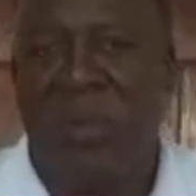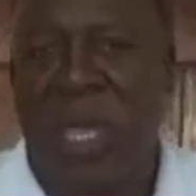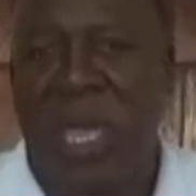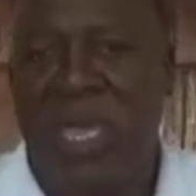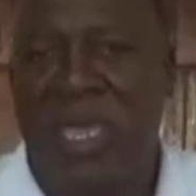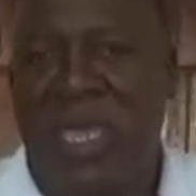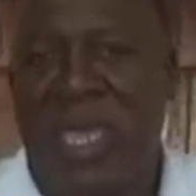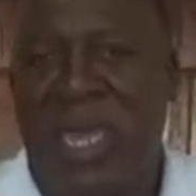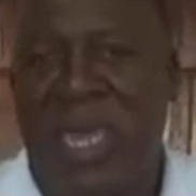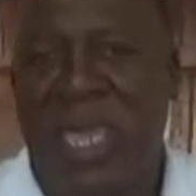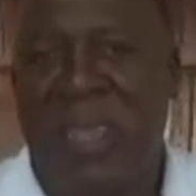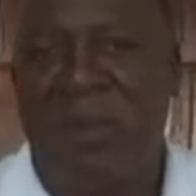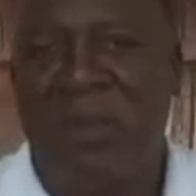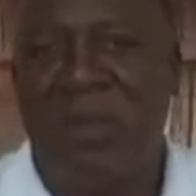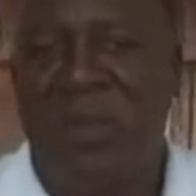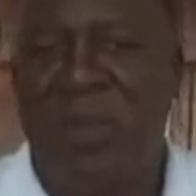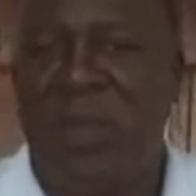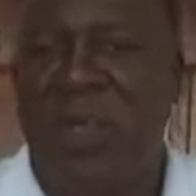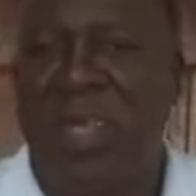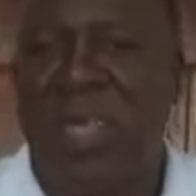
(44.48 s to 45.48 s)
you buying a
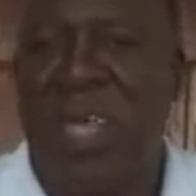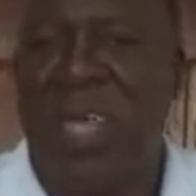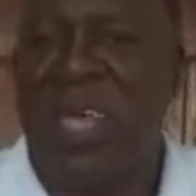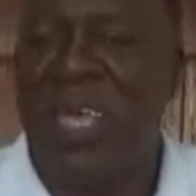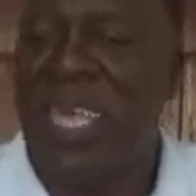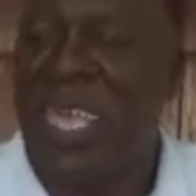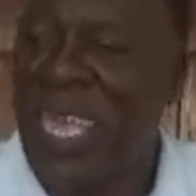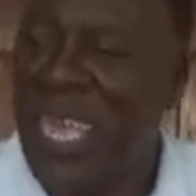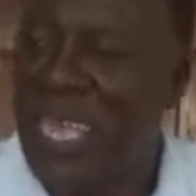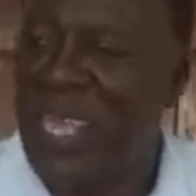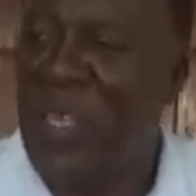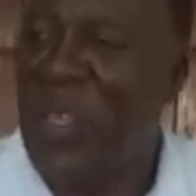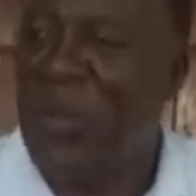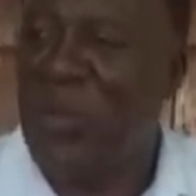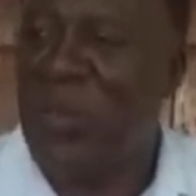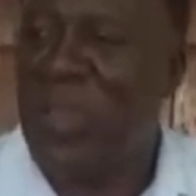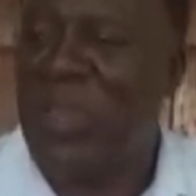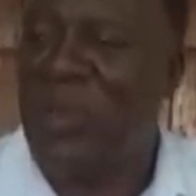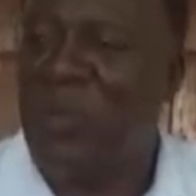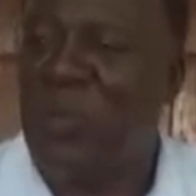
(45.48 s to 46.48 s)
land for an acre
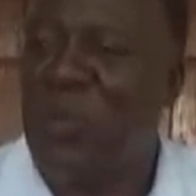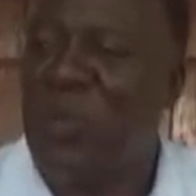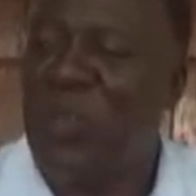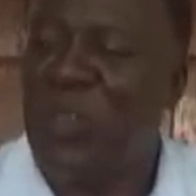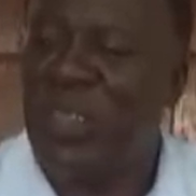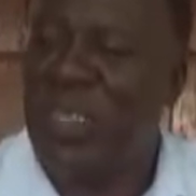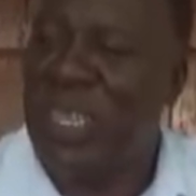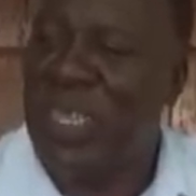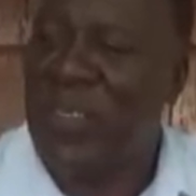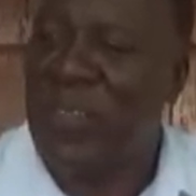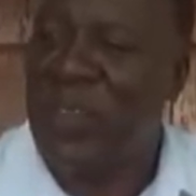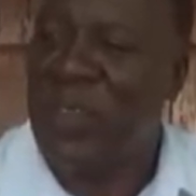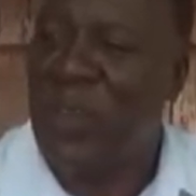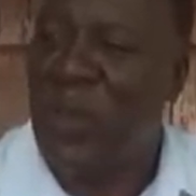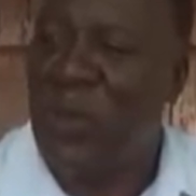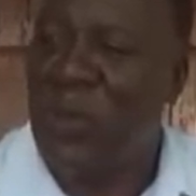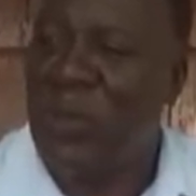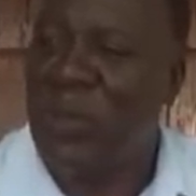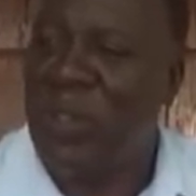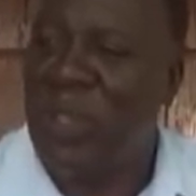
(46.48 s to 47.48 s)
of land for six
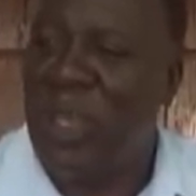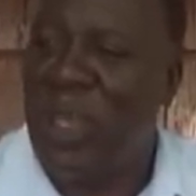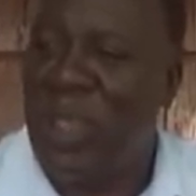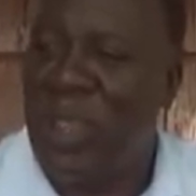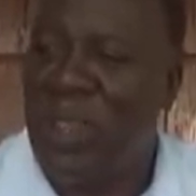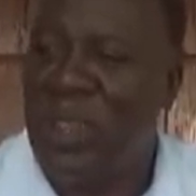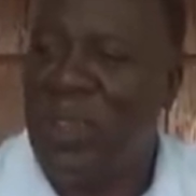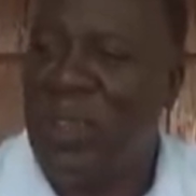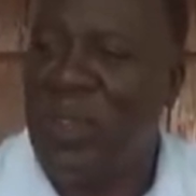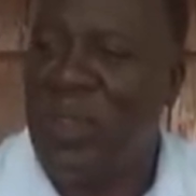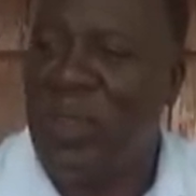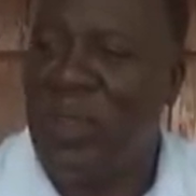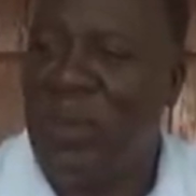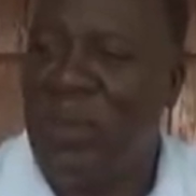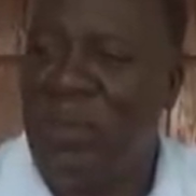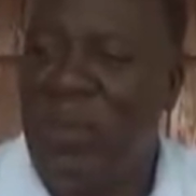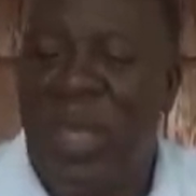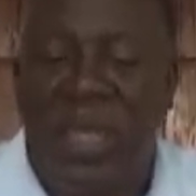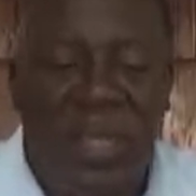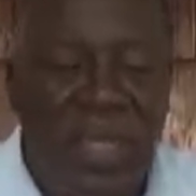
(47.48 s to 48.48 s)
thousand dollars.
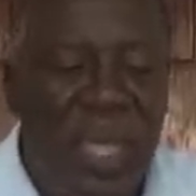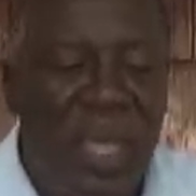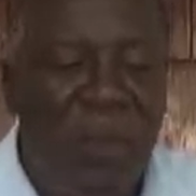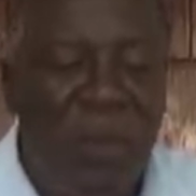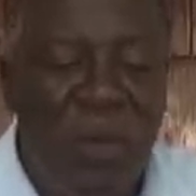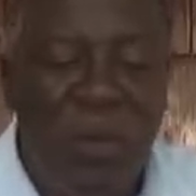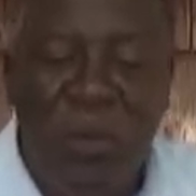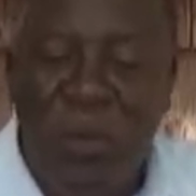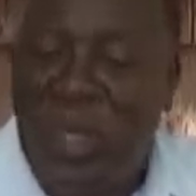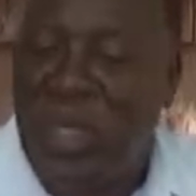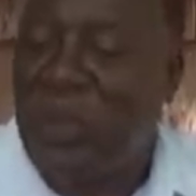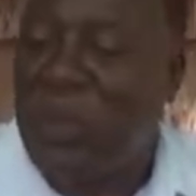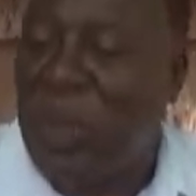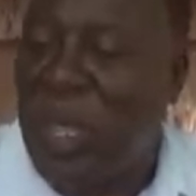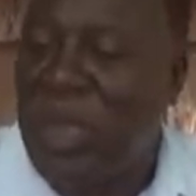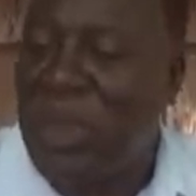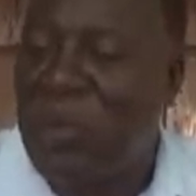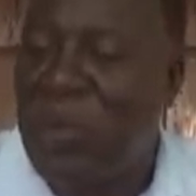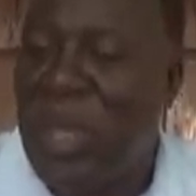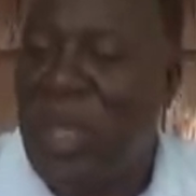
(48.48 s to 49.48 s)
By the time you reach
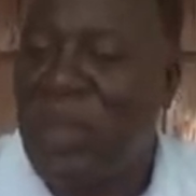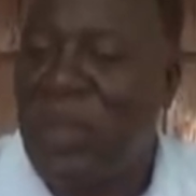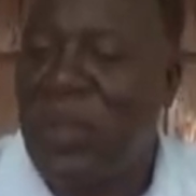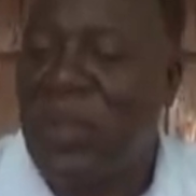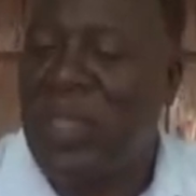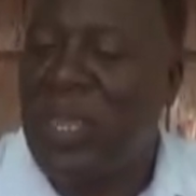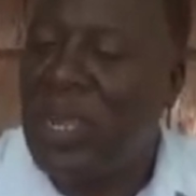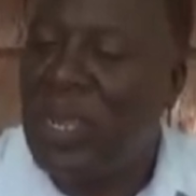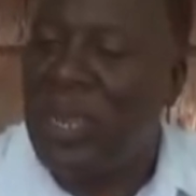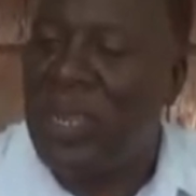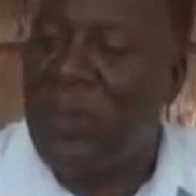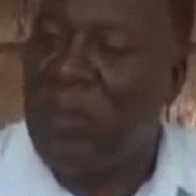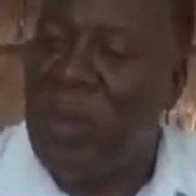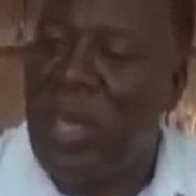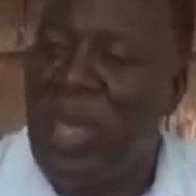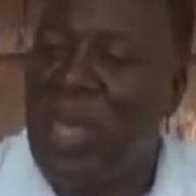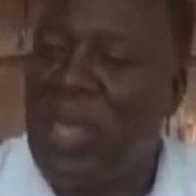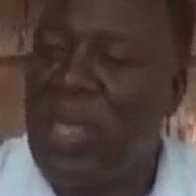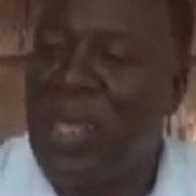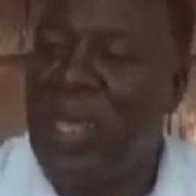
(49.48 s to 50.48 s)
by the bank, you're telling the
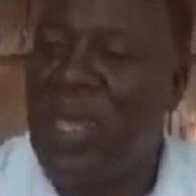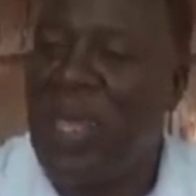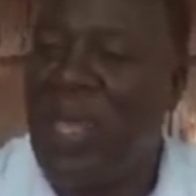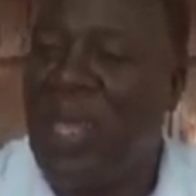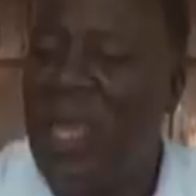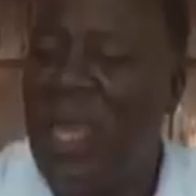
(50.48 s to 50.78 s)
bank,